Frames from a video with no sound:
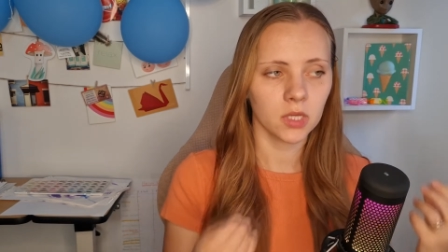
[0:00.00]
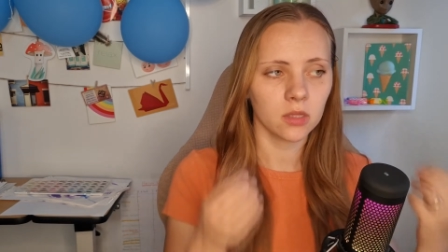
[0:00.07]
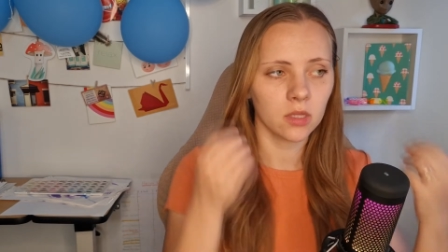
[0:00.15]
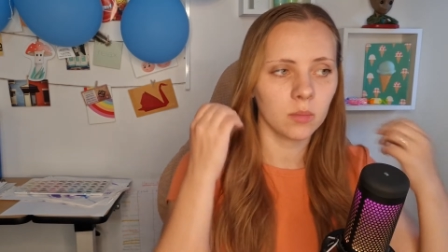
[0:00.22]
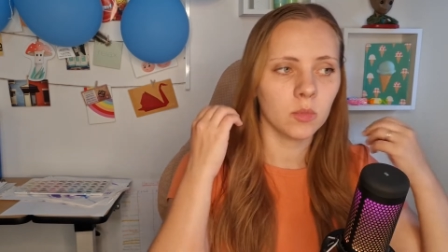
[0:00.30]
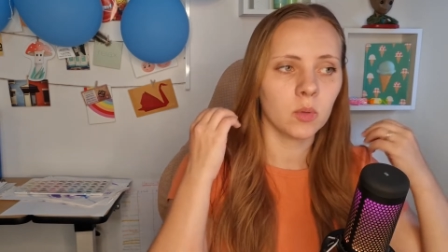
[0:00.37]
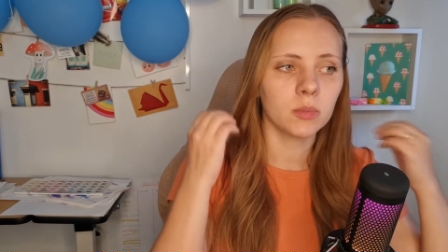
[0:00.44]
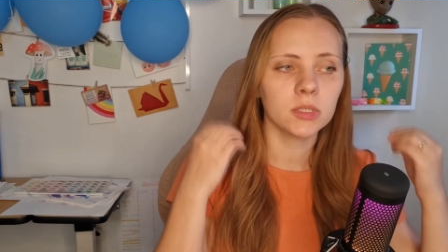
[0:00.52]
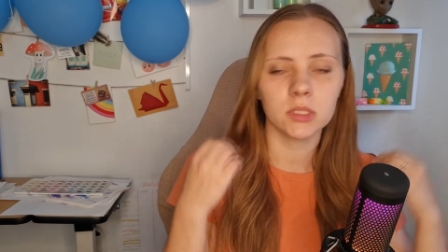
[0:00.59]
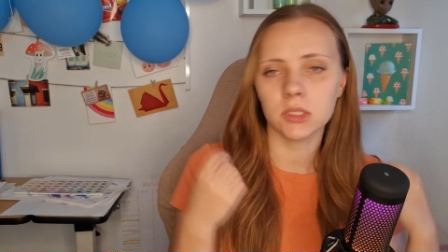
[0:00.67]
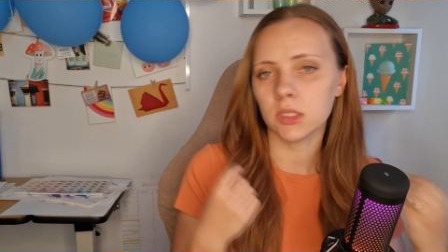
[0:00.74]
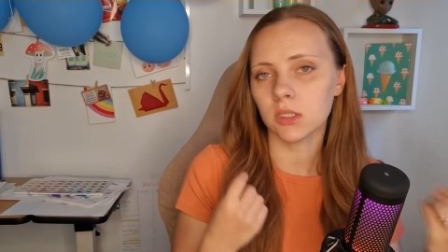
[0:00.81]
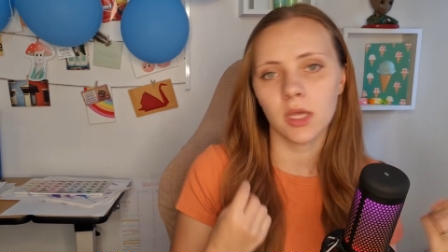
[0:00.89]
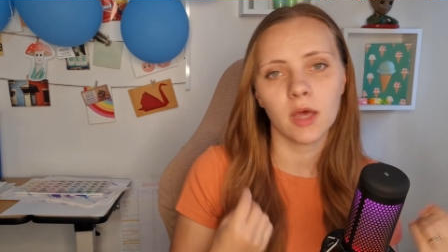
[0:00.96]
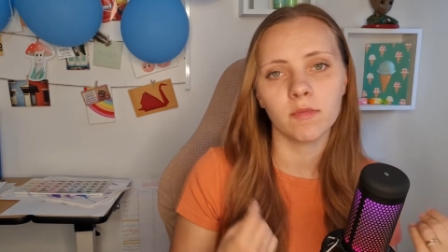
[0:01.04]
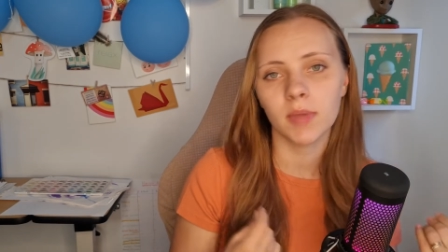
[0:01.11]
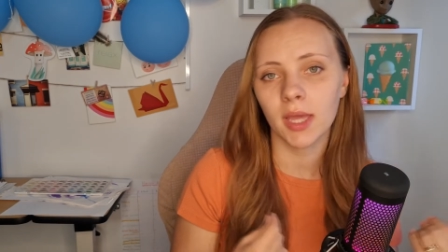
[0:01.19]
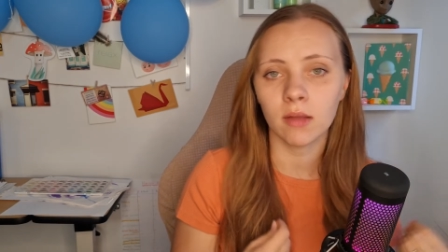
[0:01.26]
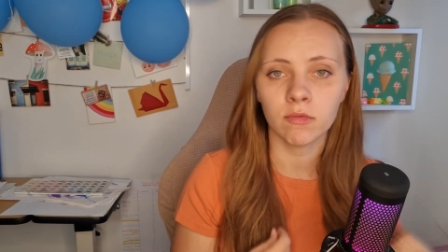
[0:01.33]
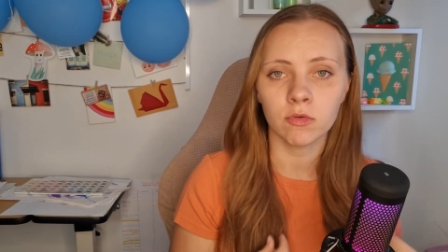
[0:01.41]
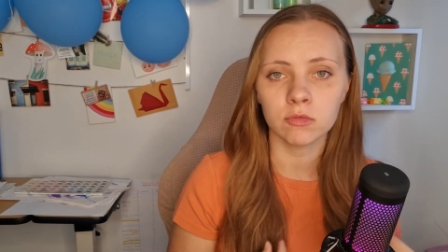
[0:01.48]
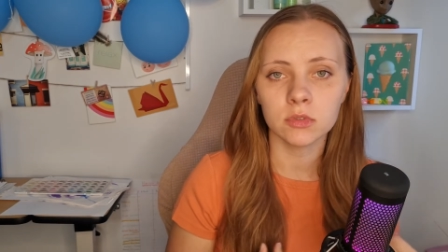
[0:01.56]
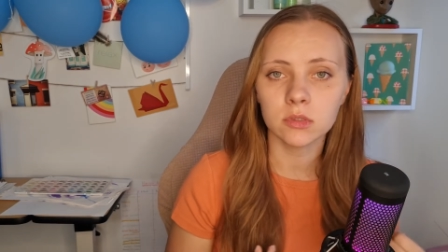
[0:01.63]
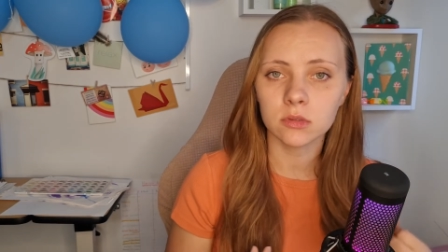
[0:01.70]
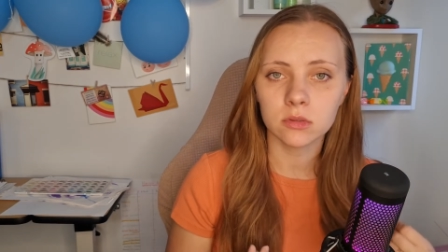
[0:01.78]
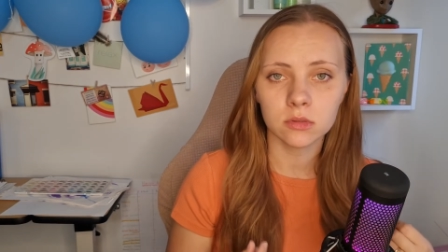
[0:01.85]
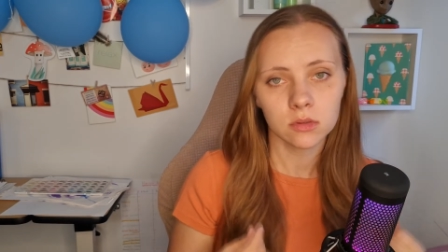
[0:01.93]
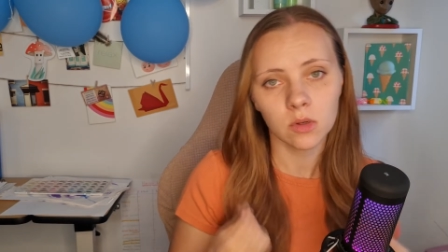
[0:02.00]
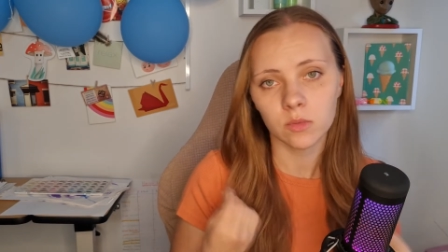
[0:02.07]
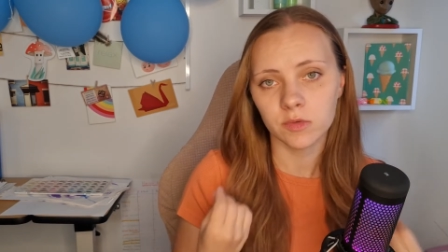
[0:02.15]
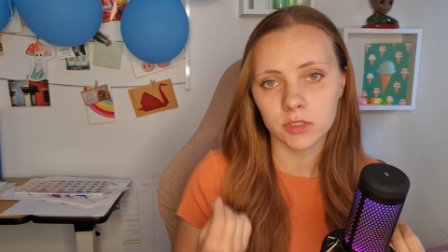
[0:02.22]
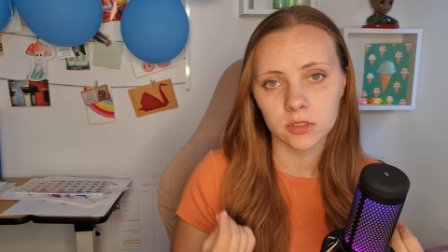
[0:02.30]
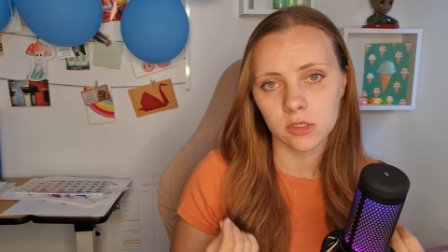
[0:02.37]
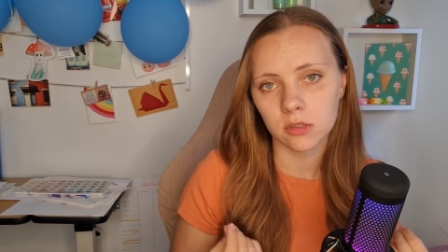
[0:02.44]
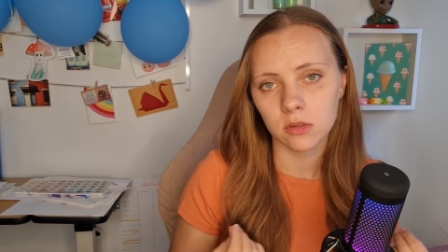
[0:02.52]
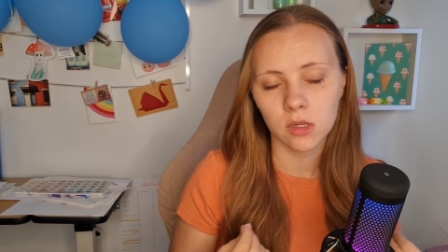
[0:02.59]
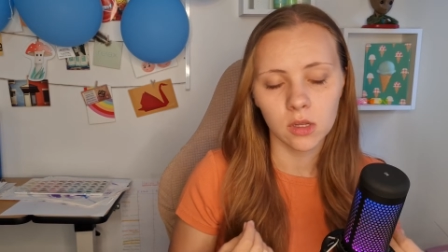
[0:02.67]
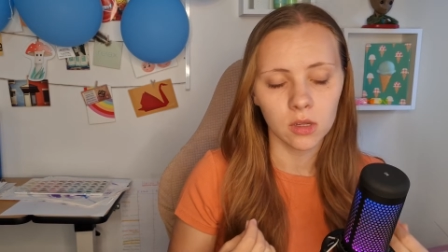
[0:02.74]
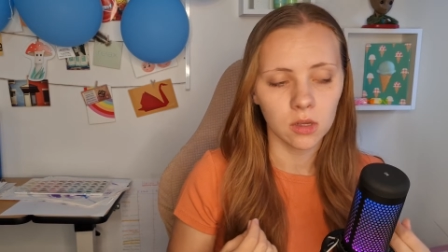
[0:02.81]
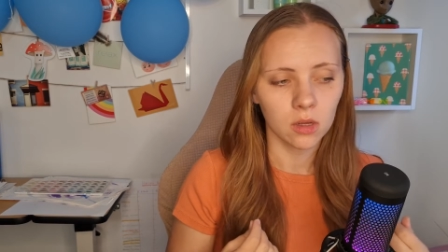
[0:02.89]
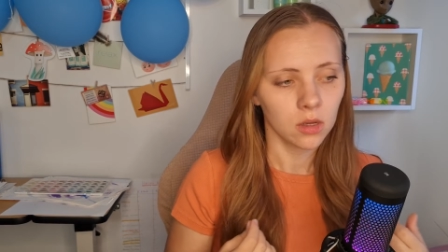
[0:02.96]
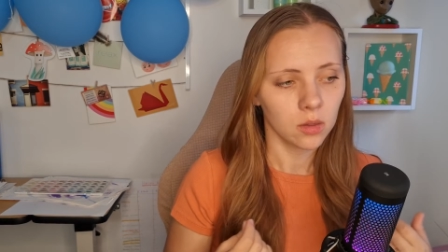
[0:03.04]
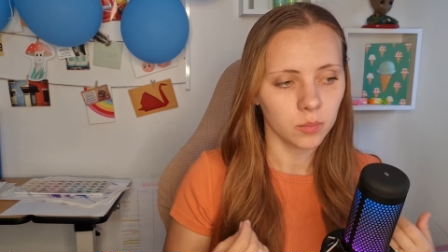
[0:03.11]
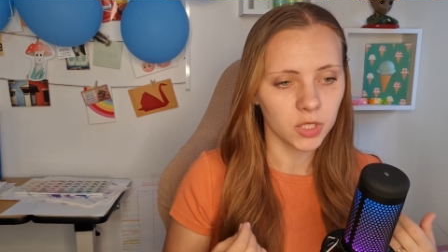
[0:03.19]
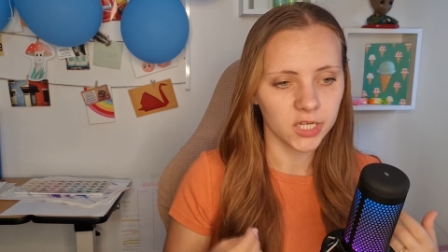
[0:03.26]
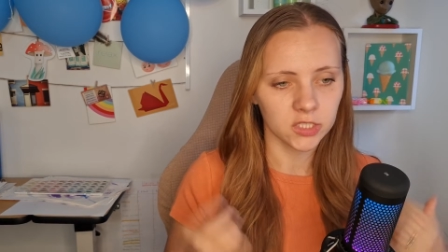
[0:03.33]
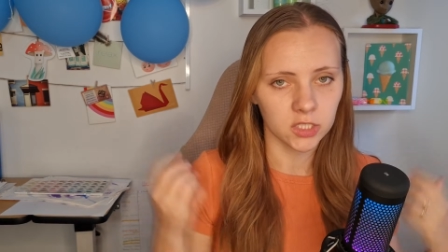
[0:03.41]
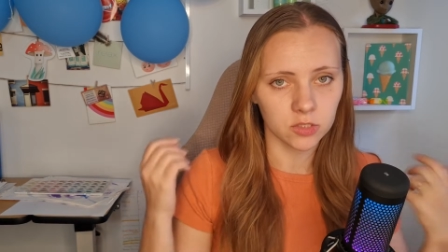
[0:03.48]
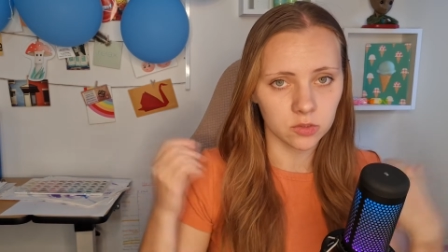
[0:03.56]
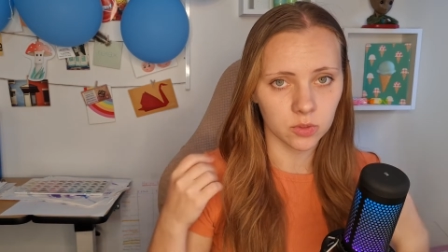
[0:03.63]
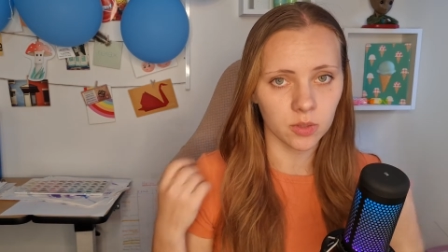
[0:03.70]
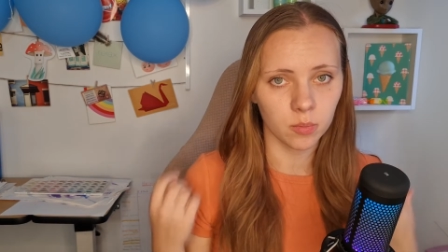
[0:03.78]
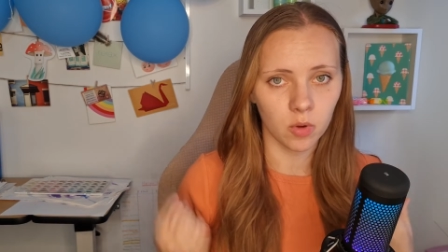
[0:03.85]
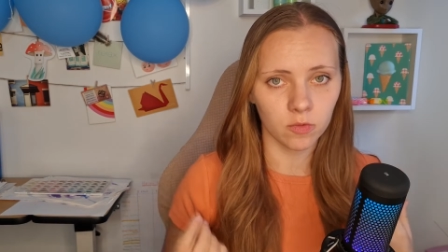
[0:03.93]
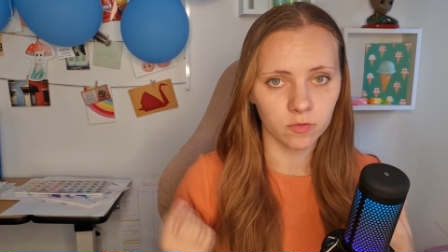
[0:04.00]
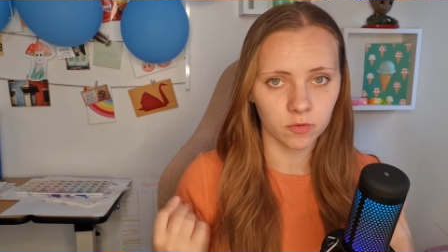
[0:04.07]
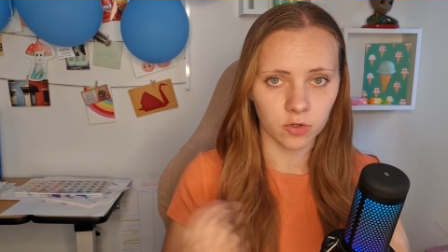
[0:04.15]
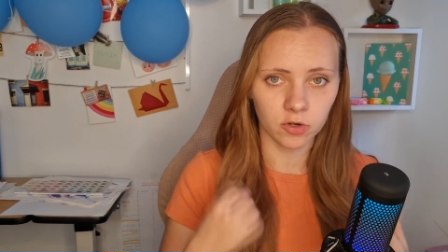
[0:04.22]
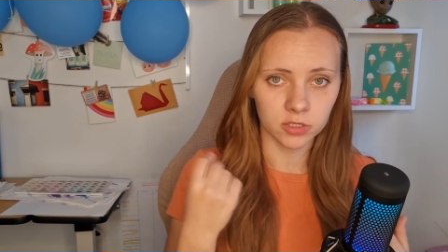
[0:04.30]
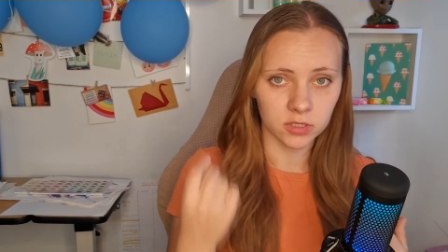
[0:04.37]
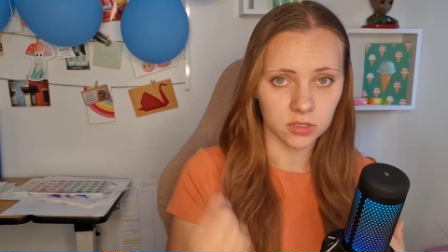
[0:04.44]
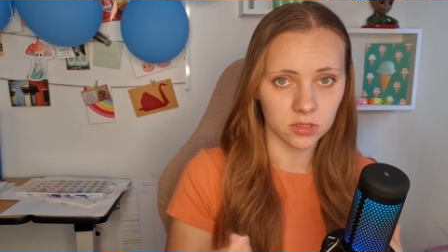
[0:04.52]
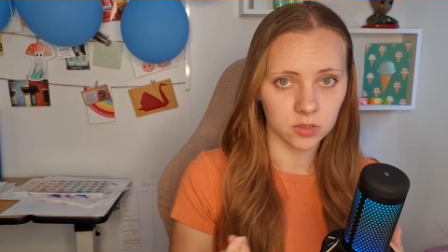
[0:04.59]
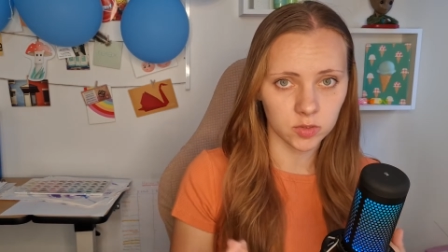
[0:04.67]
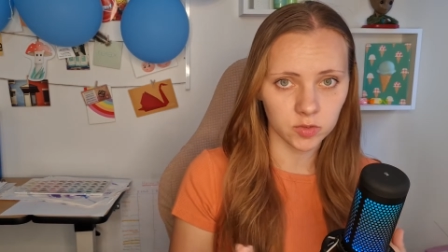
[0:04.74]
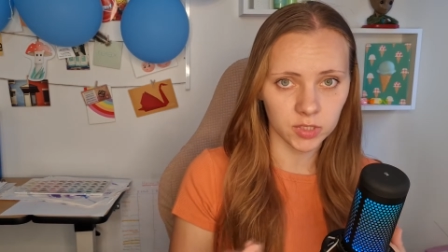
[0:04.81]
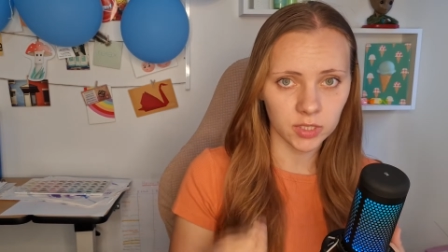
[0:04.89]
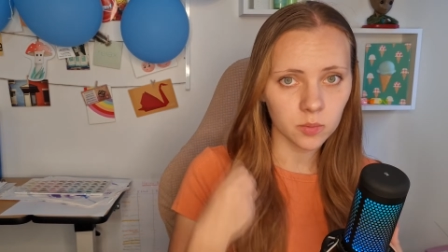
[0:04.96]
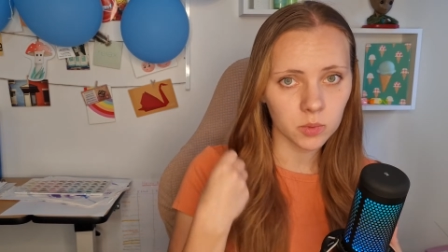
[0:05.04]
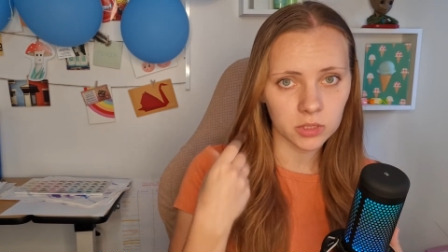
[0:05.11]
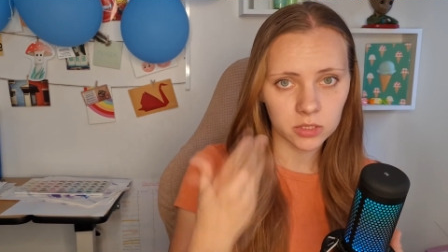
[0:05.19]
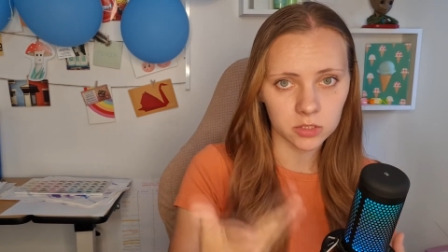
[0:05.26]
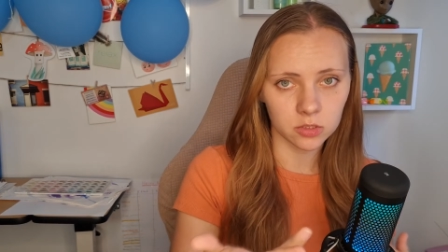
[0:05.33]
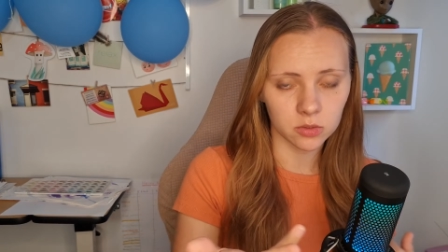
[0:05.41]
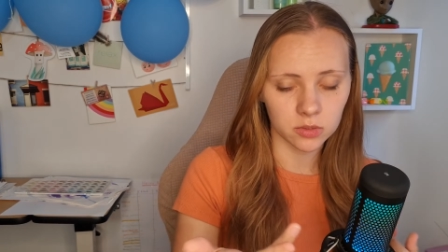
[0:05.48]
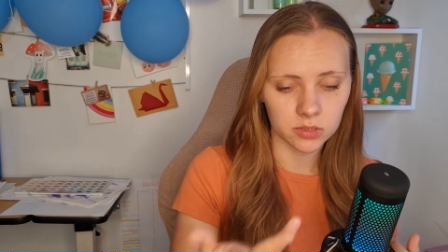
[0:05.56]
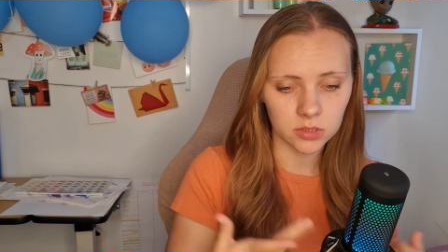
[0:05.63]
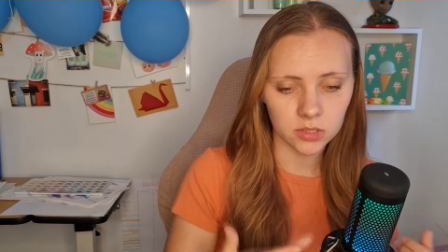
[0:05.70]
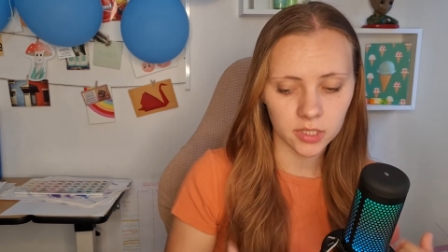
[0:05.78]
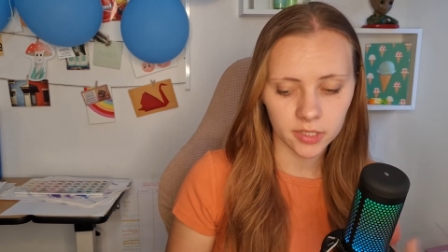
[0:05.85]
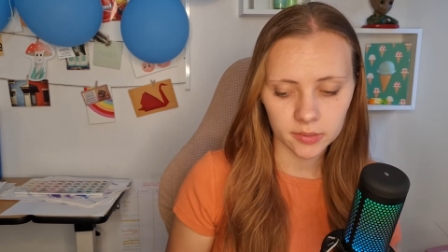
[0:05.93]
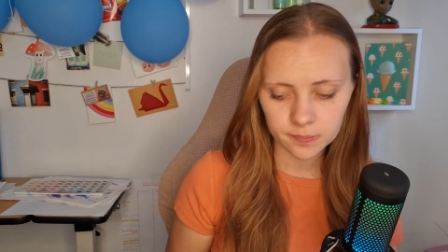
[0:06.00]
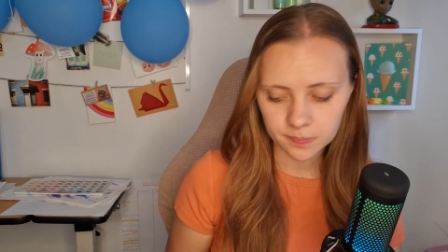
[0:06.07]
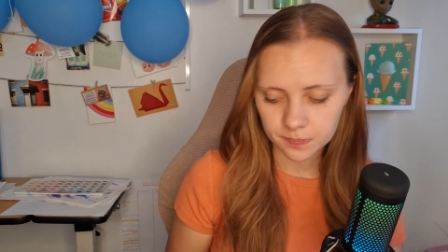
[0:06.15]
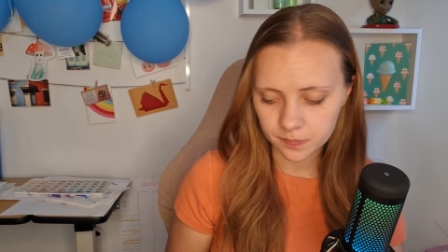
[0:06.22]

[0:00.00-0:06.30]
At that moment I didn't have my headphones, obviously because I took them off crossing the street when I saw this guy.